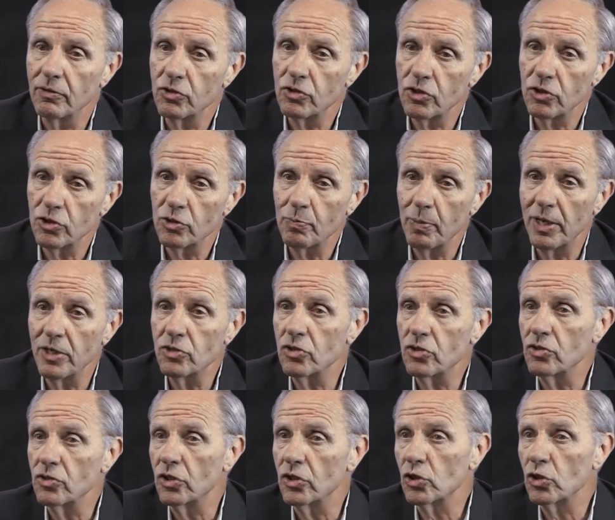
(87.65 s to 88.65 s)

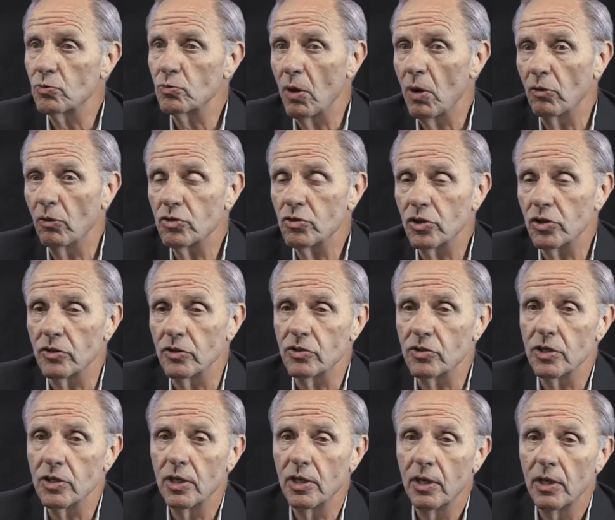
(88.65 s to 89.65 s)
suspensions, expulsions,